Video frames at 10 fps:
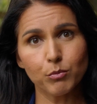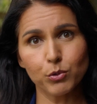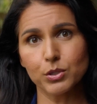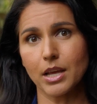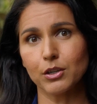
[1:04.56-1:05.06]

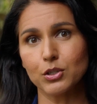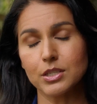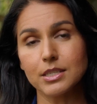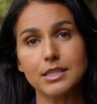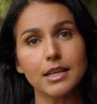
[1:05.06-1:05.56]
Bruce
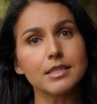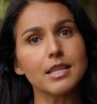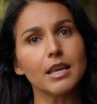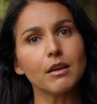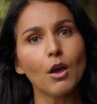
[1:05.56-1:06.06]
Anderson says
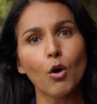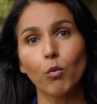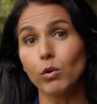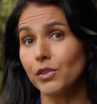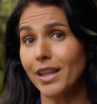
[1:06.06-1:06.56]
they
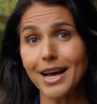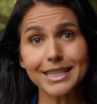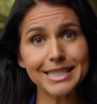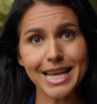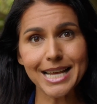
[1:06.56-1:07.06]
will
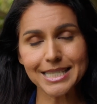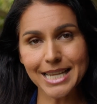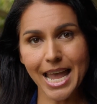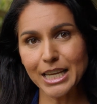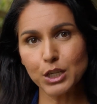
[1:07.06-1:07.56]
not test
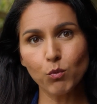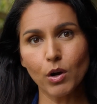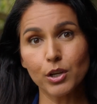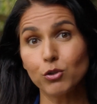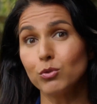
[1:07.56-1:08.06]

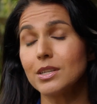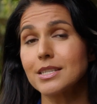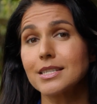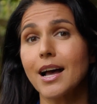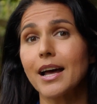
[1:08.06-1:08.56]
anyone who
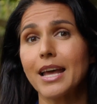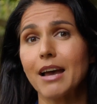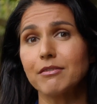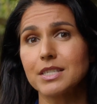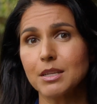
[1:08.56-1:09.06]
does not
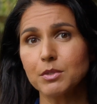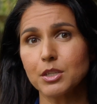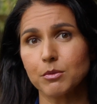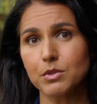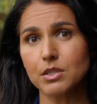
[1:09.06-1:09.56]
have
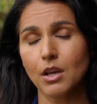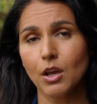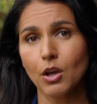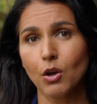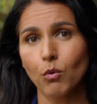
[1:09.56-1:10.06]
symptoms,
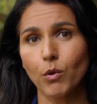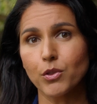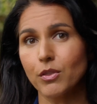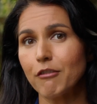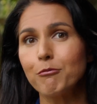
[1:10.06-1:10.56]

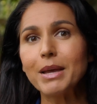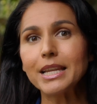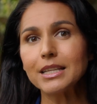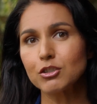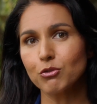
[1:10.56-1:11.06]
whether they've
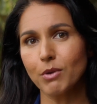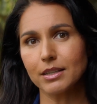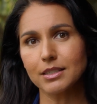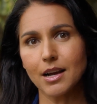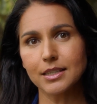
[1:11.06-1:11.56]
been in
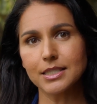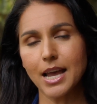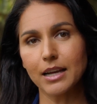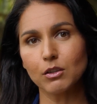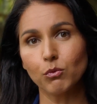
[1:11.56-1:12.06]
direct
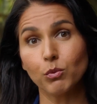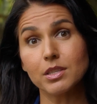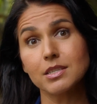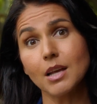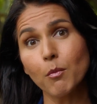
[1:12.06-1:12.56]
contact with
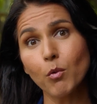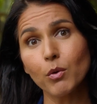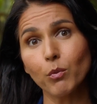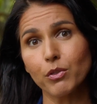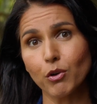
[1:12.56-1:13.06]

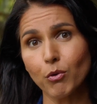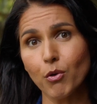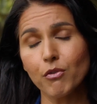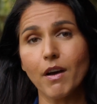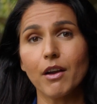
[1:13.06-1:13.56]
someone with
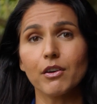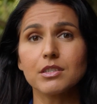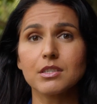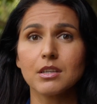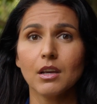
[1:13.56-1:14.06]

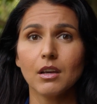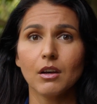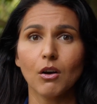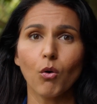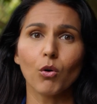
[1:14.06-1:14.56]
coronavirus
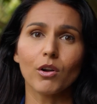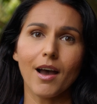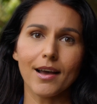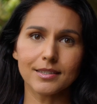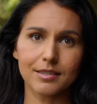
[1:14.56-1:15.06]
or
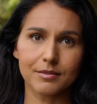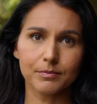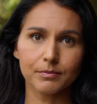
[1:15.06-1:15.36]
not.